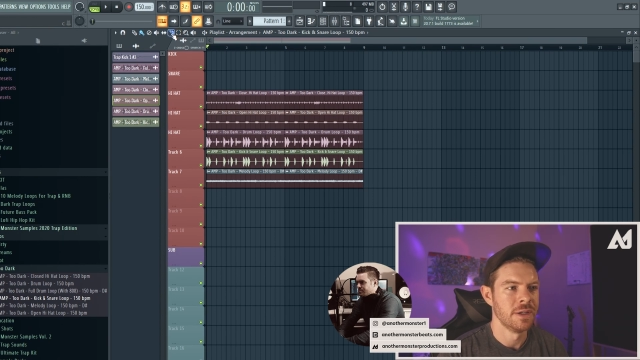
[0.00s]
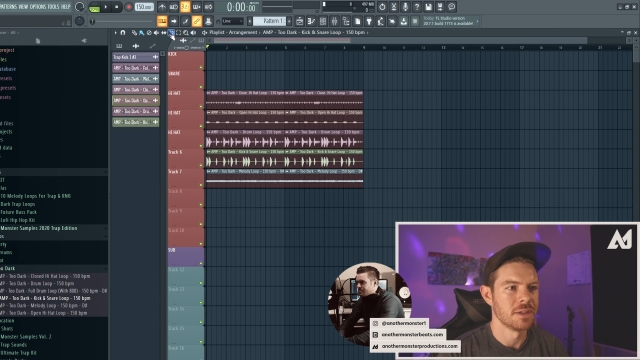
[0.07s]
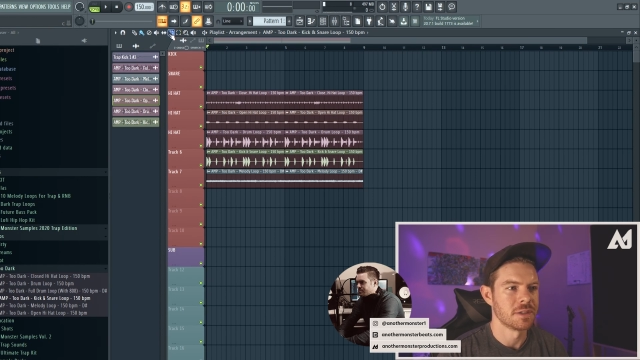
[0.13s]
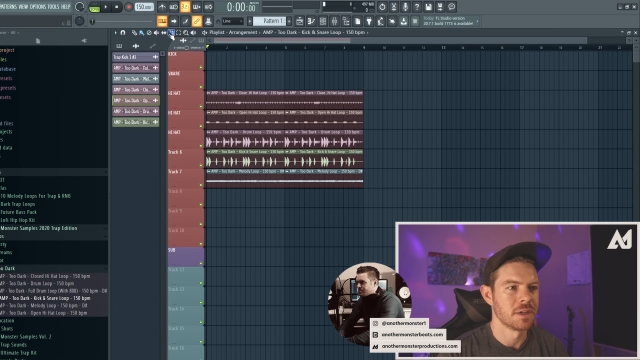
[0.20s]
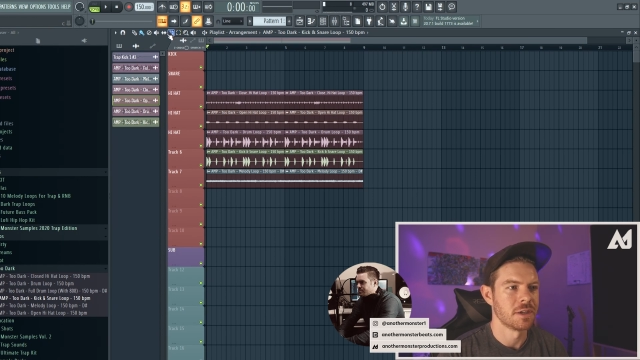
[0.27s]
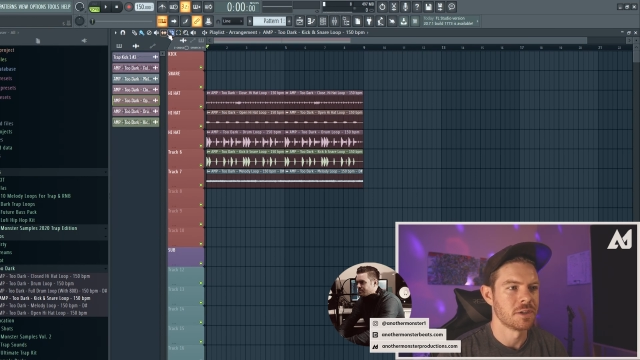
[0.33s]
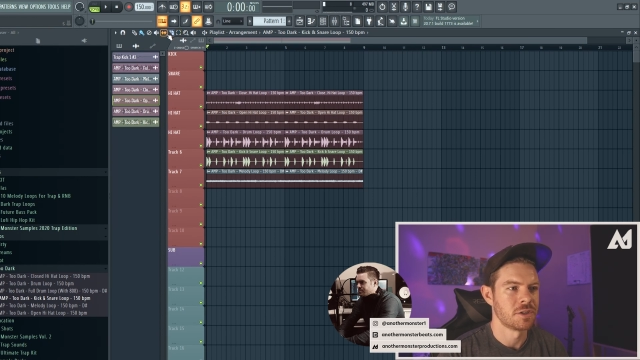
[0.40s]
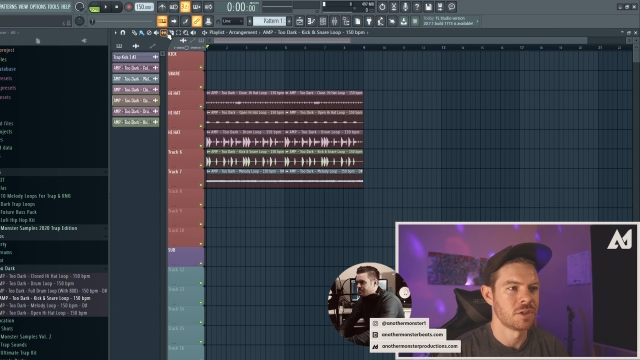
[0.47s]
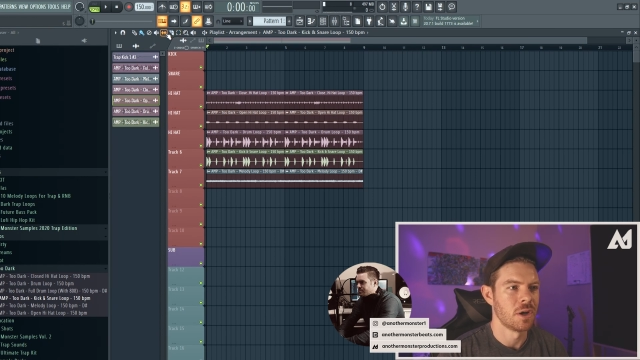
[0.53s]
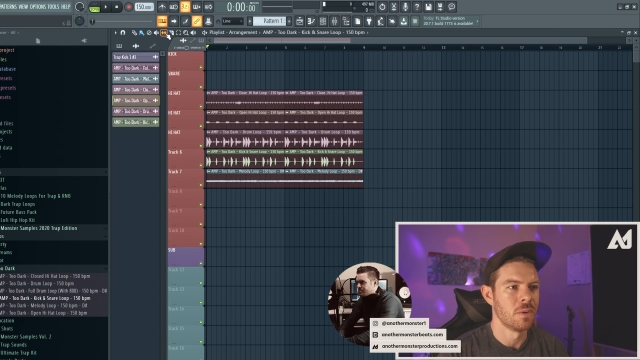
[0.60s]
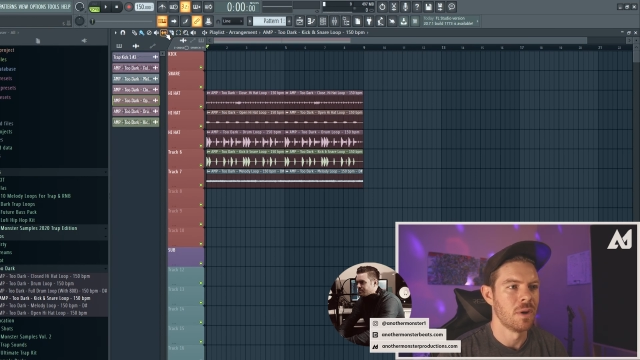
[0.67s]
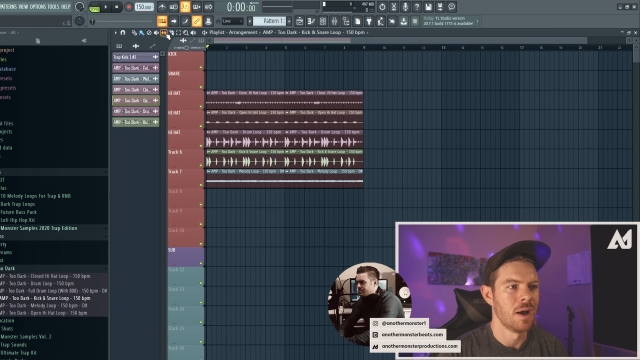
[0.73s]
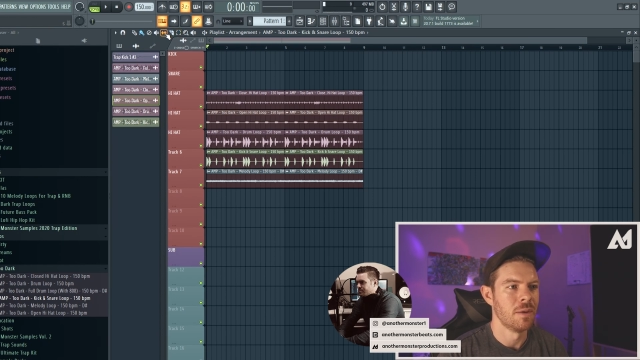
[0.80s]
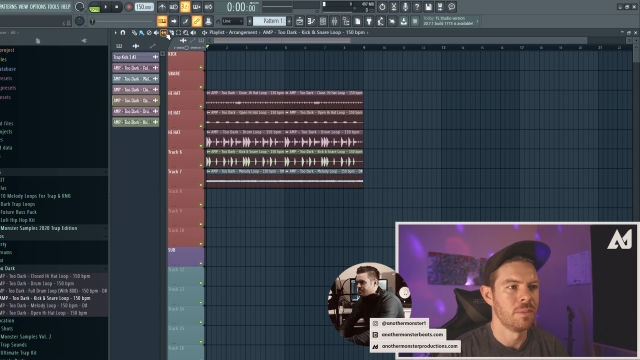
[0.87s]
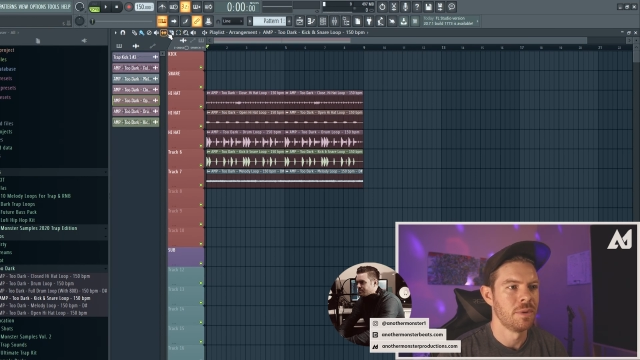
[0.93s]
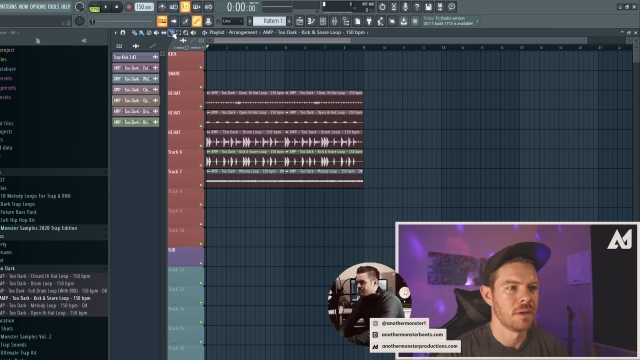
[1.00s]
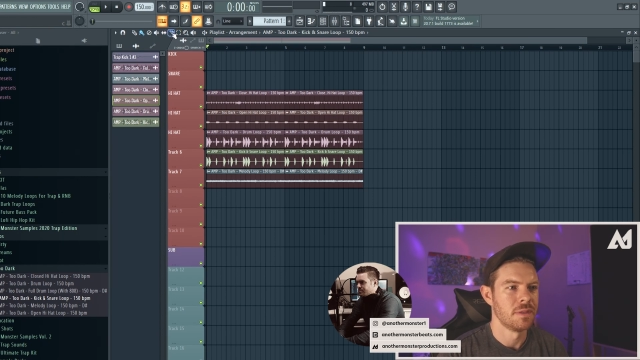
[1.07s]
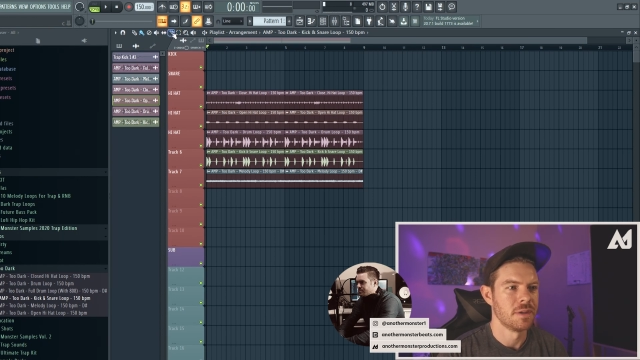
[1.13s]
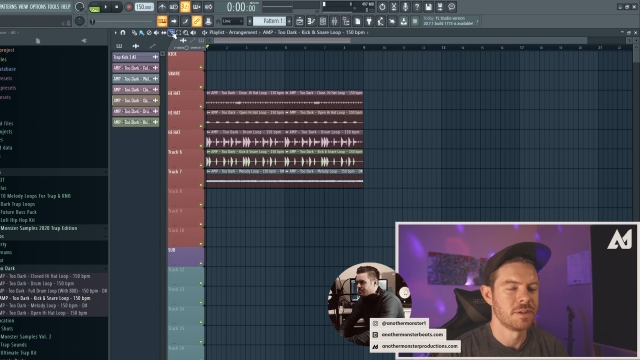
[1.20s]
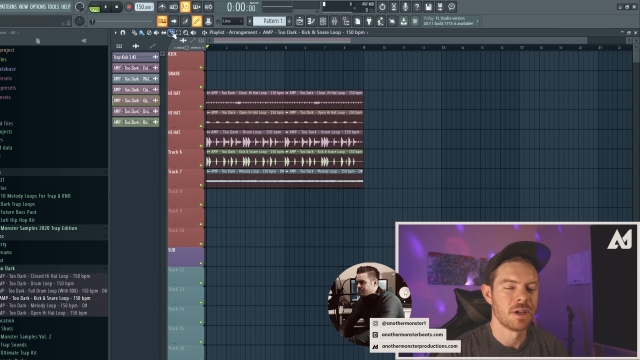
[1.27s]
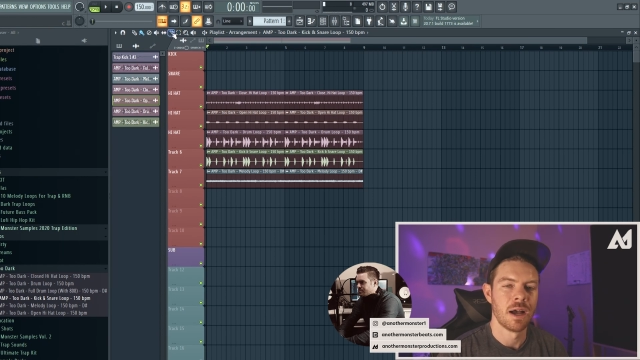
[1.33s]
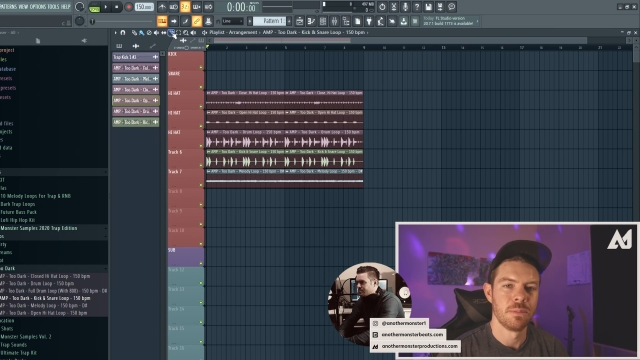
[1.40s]
is gonna show up in
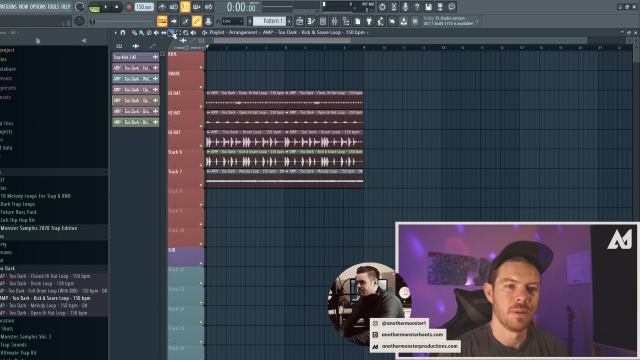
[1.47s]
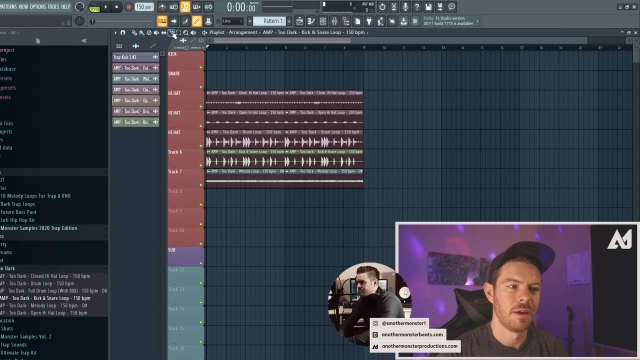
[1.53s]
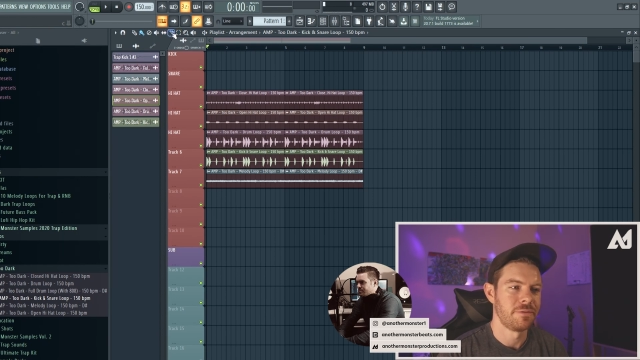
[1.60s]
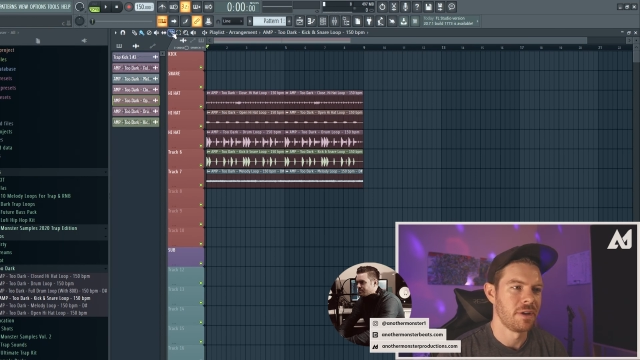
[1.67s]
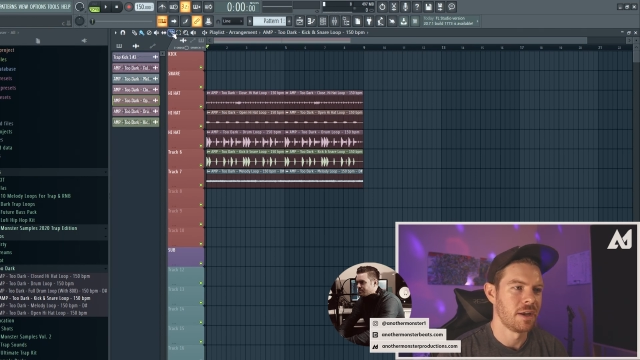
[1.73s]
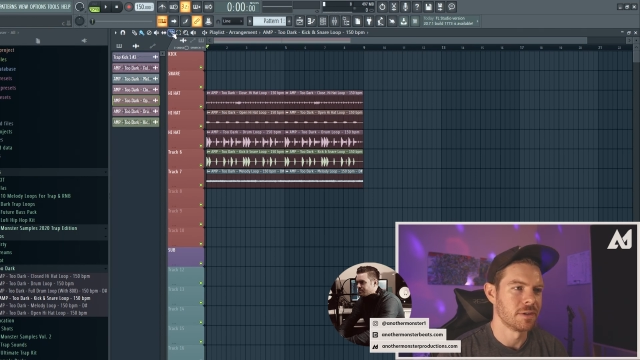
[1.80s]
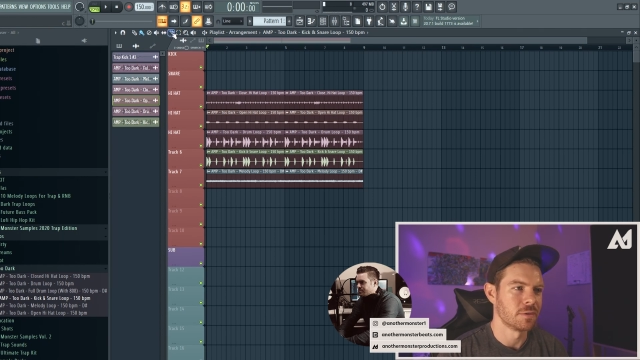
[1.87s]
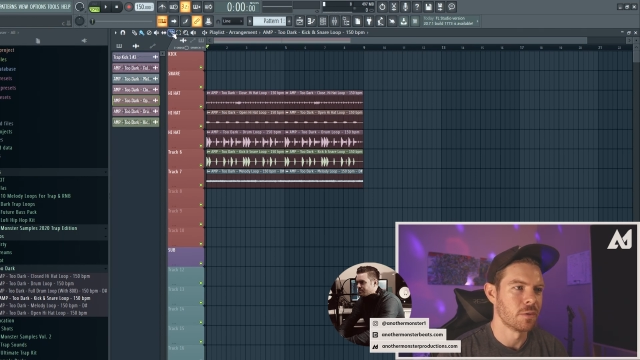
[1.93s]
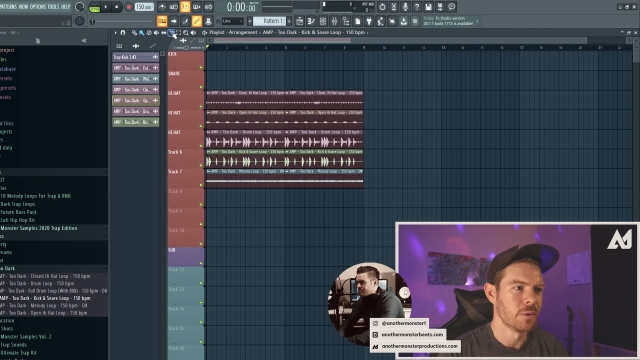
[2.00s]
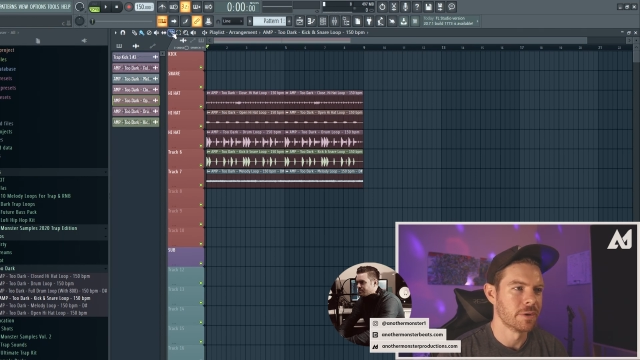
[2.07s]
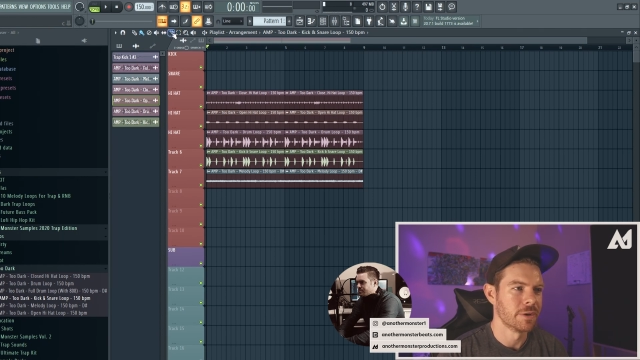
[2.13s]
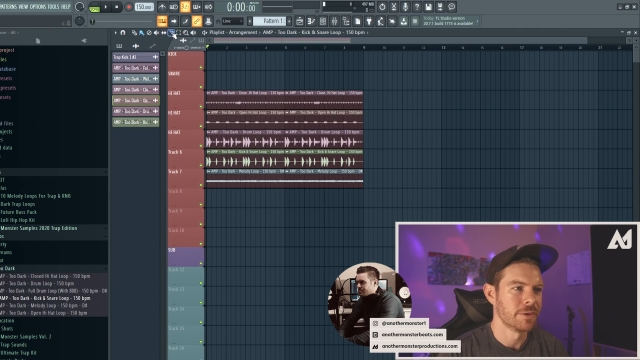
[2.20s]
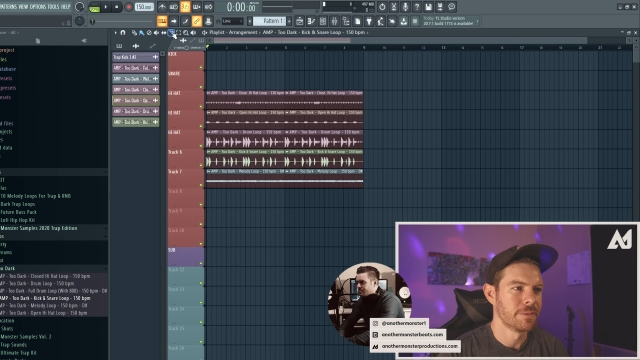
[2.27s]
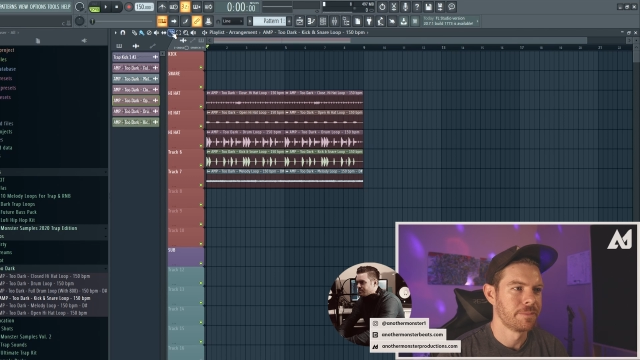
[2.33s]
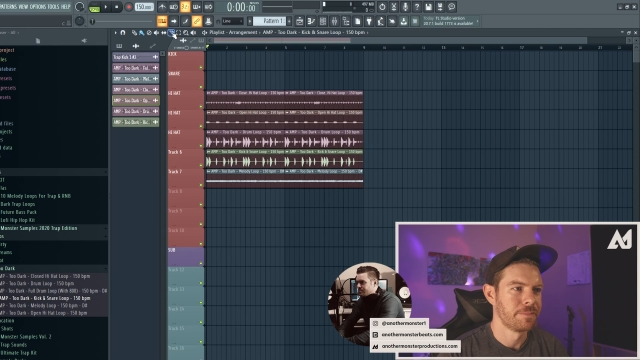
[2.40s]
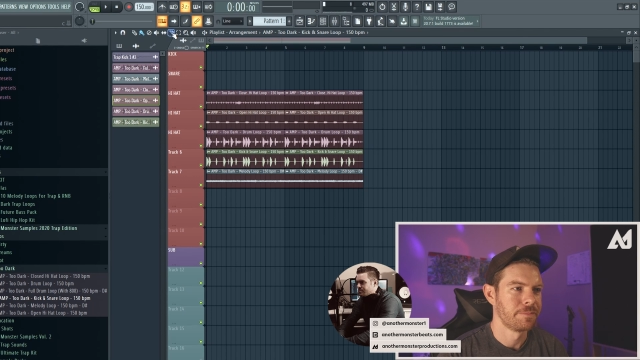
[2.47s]
the top left-hand corner.